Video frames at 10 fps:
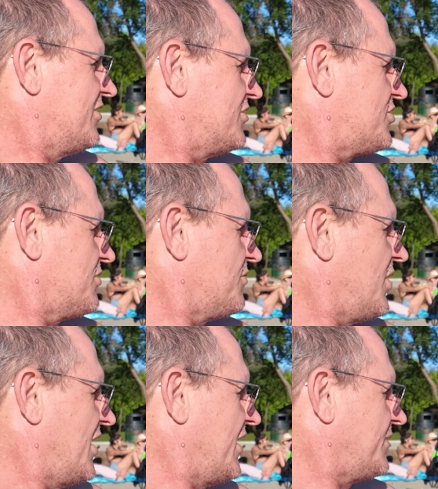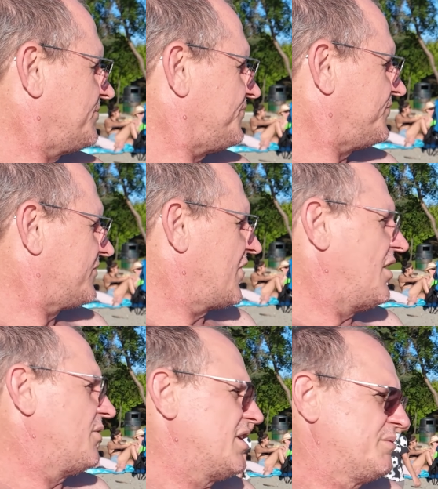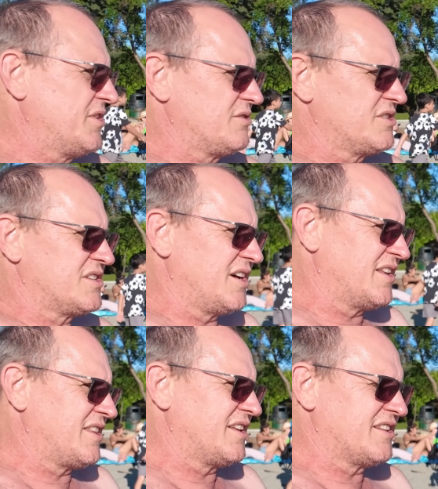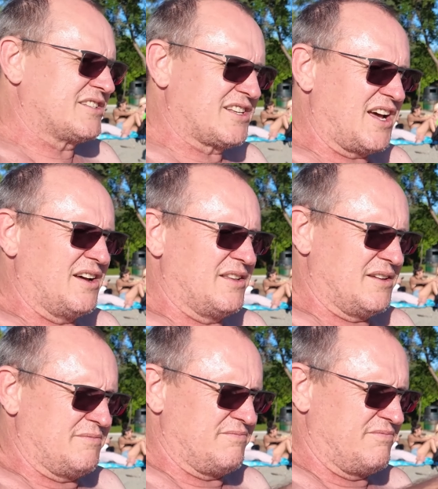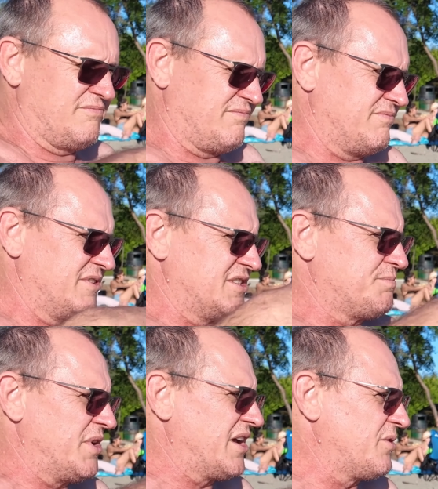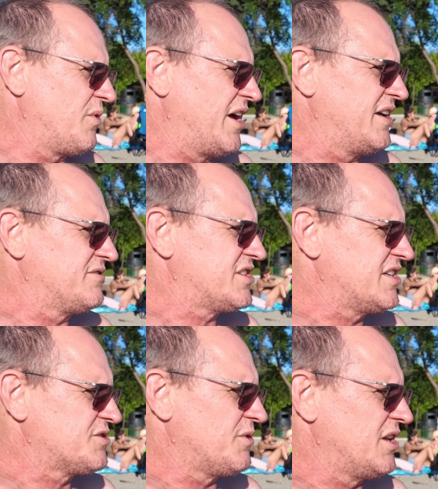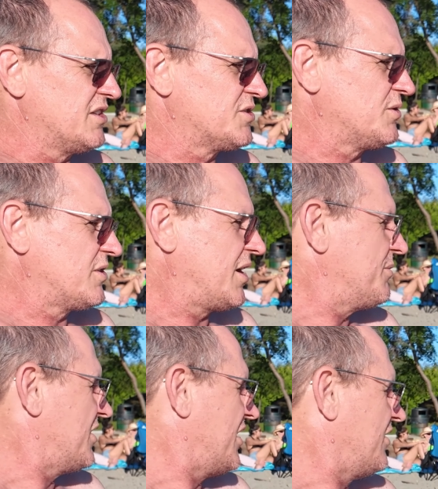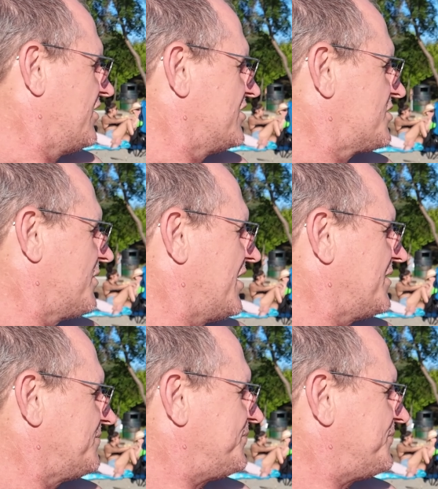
not sure why oh well because I think the, the there's bigger waves as well it's all coming down this way